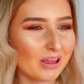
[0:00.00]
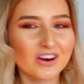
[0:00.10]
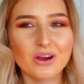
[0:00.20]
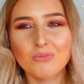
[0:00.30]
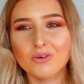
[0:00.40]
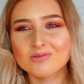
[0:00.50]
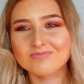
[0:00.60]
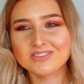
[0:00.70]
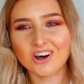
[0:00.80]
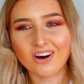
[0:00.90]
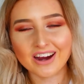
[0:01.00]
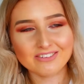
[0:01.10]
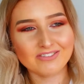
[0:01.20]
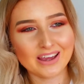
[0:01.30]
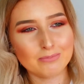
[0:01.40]
Like, I don't want
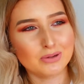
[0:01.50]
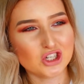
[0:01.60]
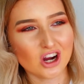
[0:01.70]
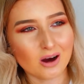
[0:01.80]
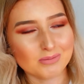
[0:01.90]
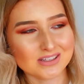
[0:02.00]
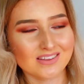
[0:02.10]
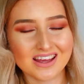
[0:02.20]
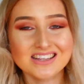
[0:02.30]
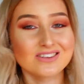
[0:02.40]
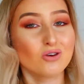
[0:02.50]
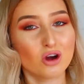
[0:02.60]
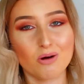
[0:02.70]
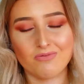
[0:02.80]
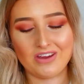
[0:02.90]
tight fitting pajamas, like that is not
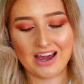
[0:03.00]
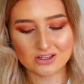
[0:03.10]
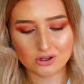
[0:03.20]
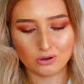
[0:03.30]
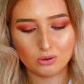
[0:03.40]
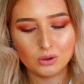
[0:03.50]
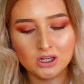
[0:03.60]
comfy at all.